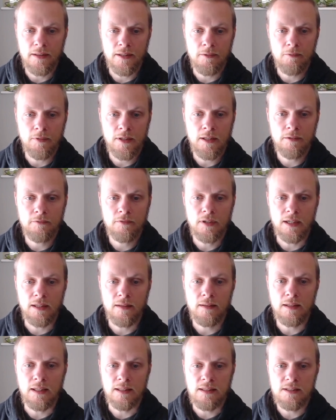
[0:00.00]
then we can
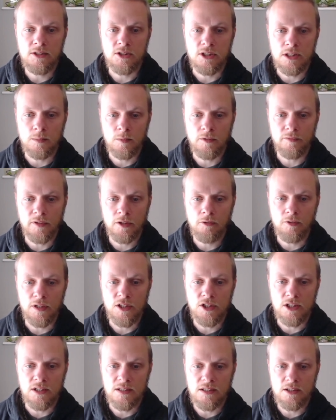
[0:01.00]
write that system of
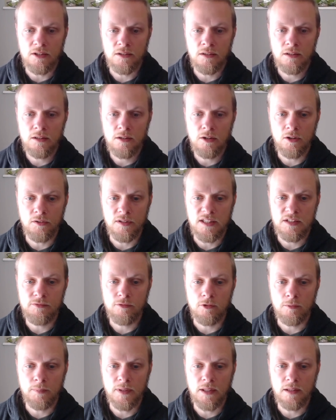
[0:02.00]
equations on this
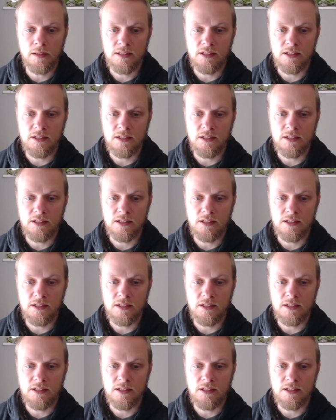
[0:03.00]
form here.